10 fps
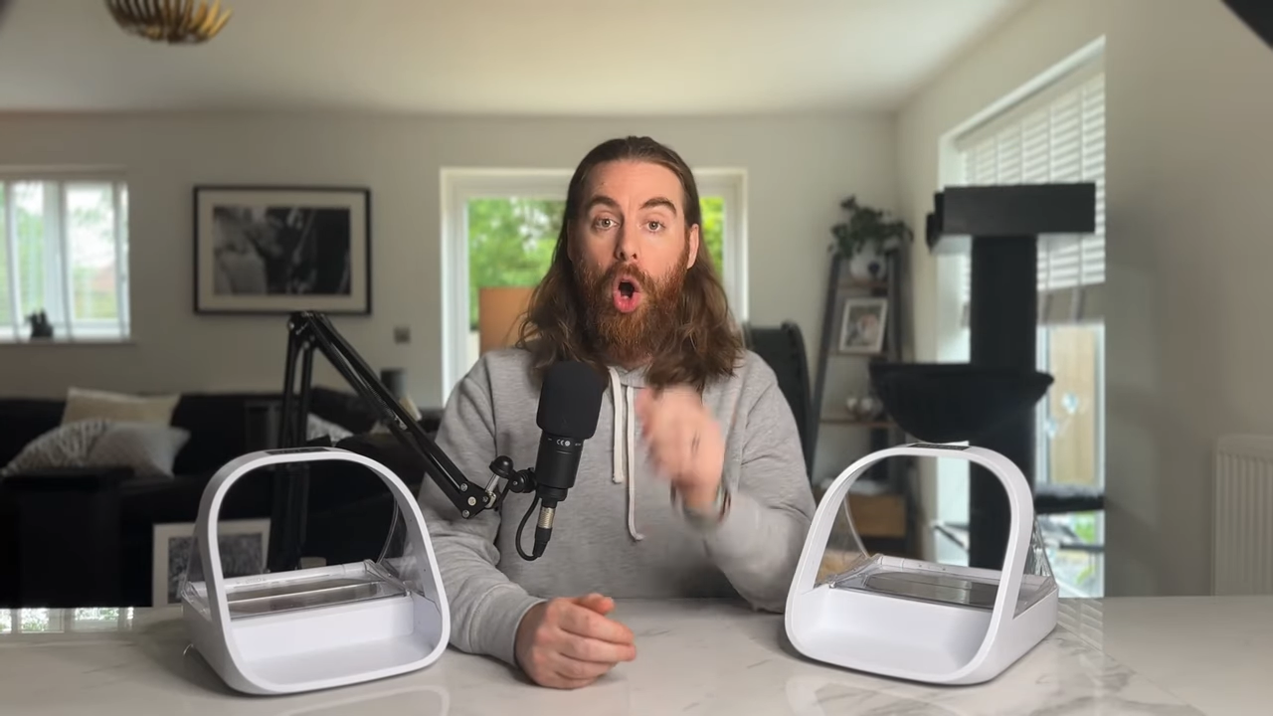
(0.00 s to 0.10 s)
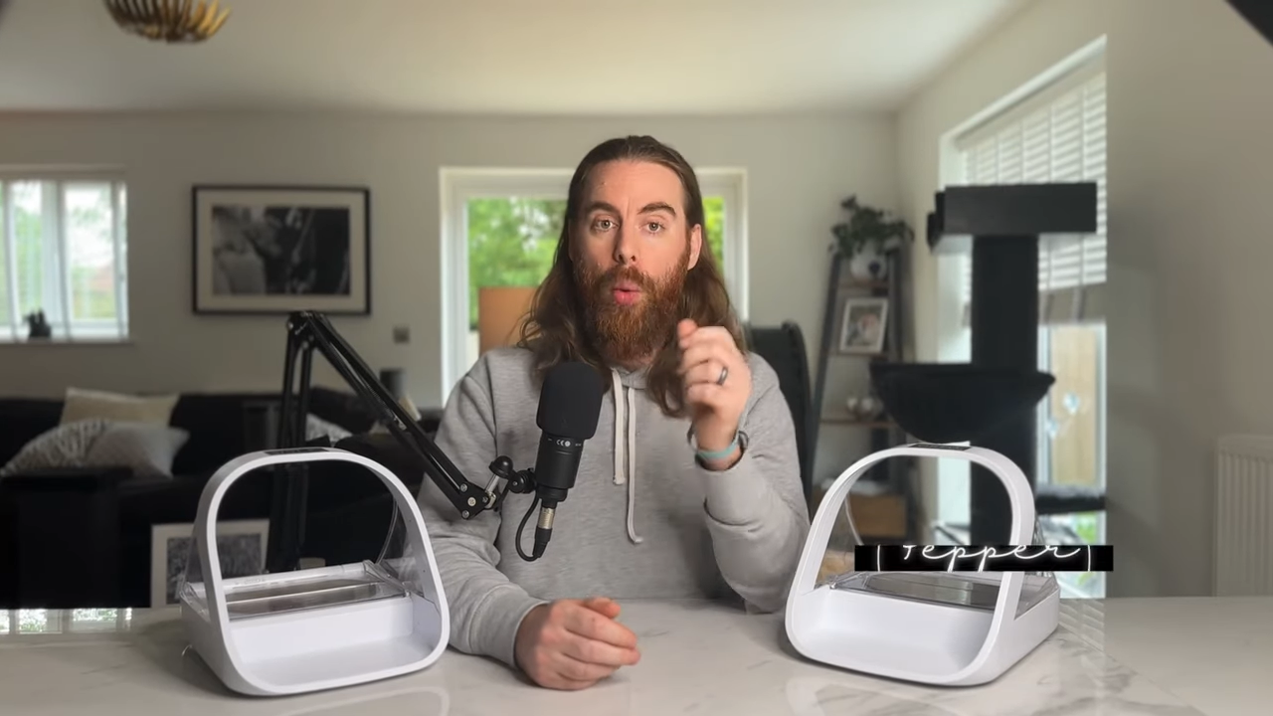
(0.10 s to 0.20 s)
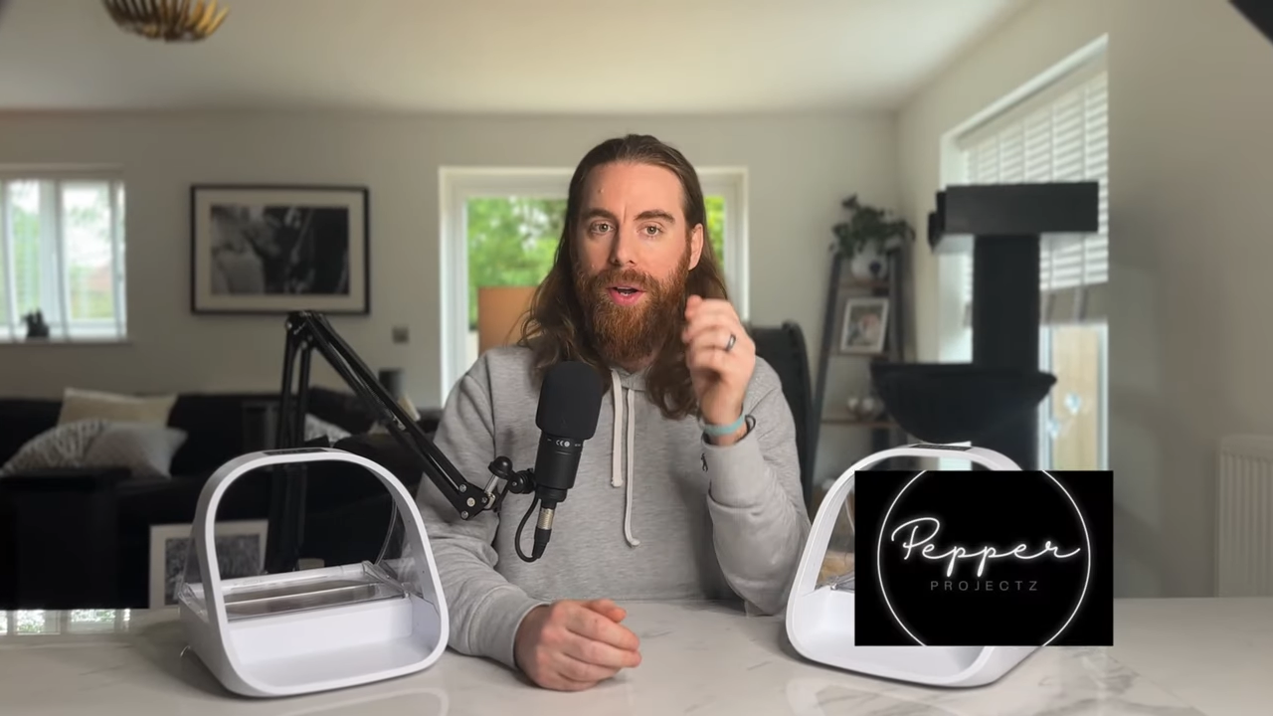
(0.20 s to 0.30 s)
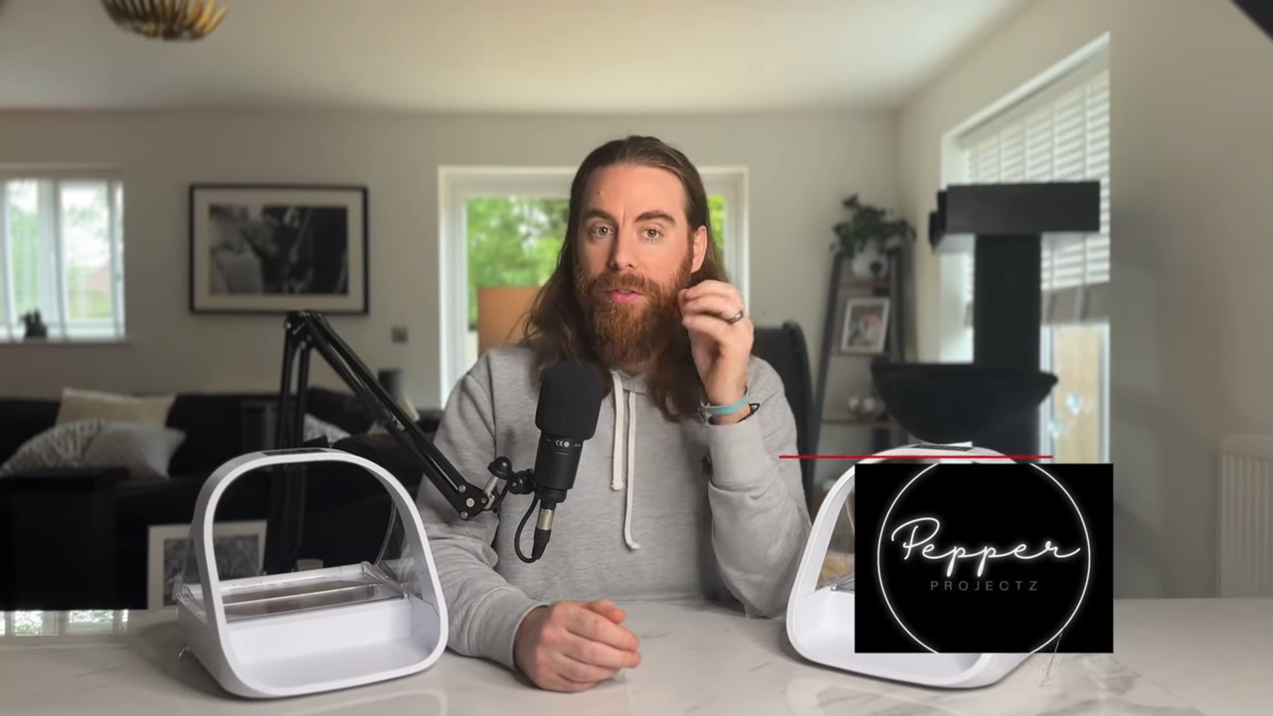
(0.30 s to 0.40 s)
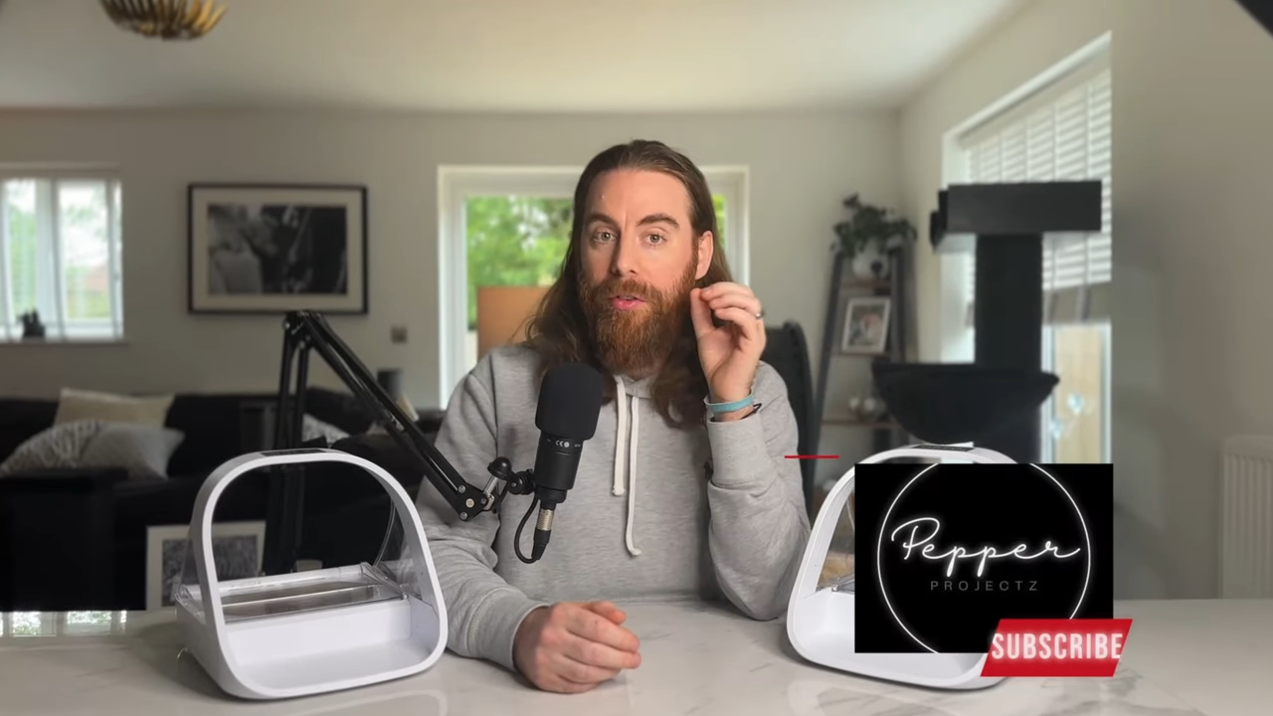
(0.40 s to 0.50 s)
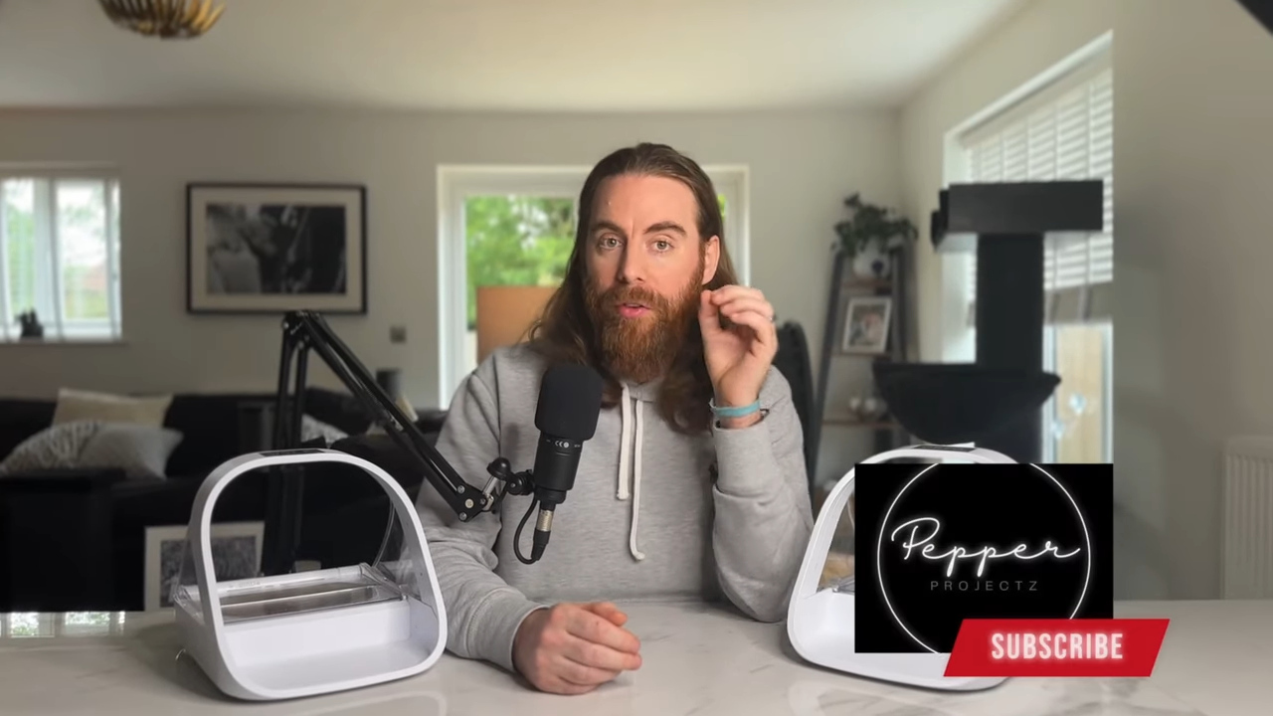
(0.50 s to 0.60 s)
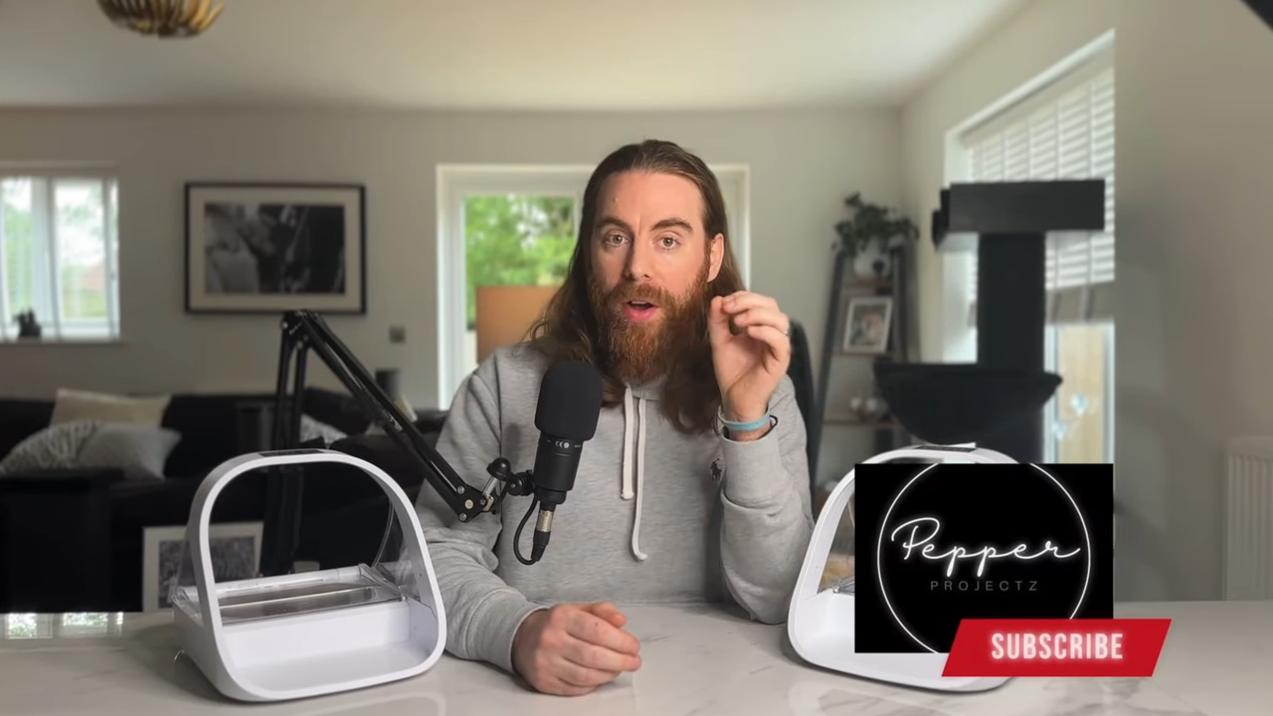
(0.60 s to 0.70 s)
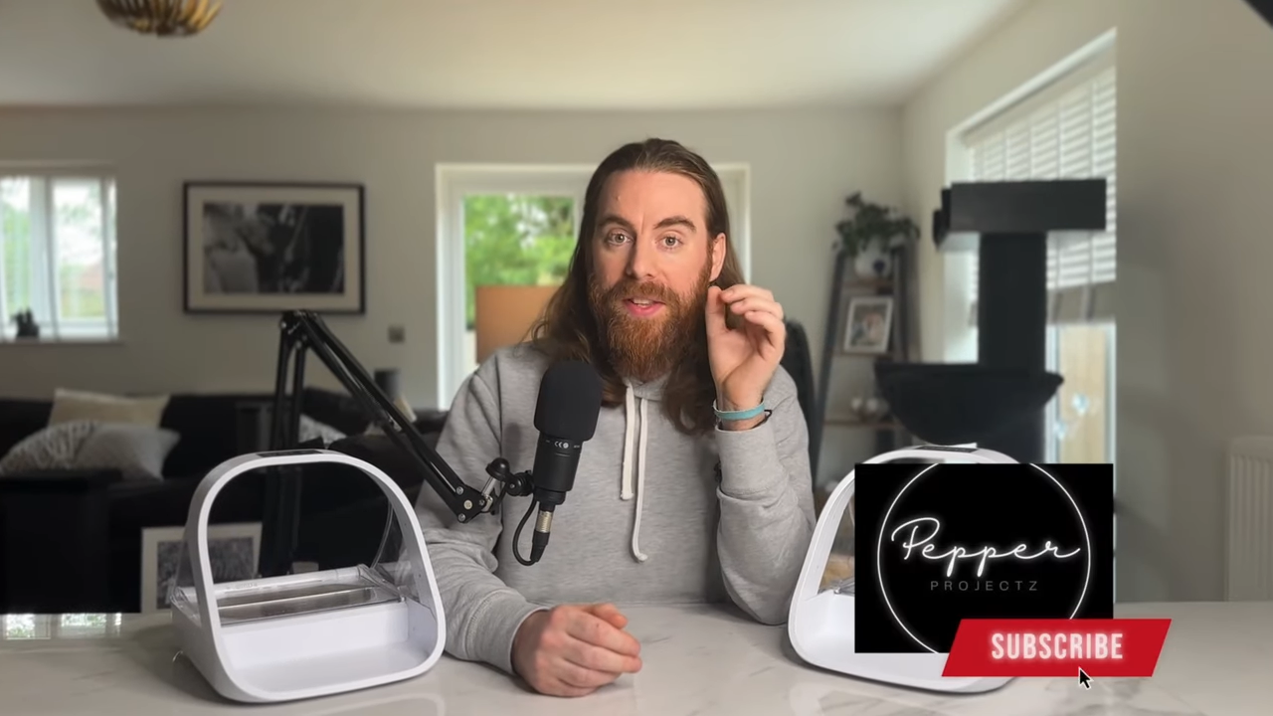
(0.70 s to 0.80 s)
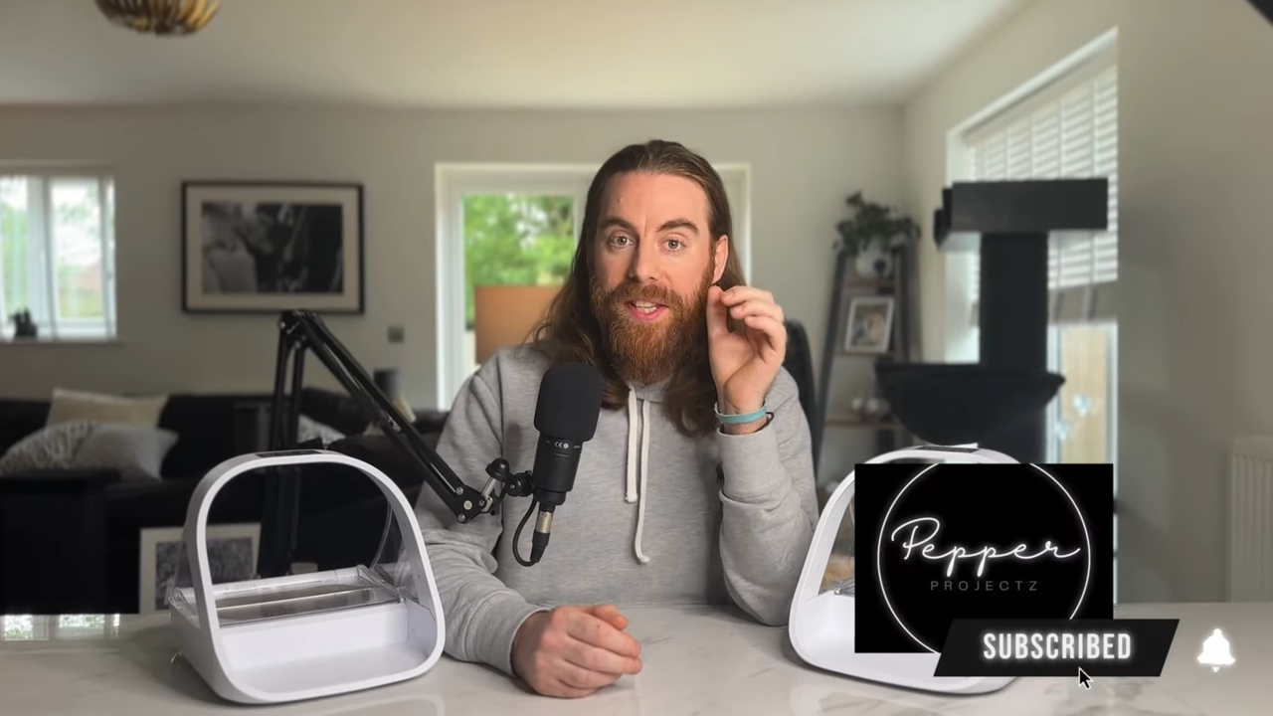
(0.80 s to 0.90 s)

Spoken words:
Oh, and if you find this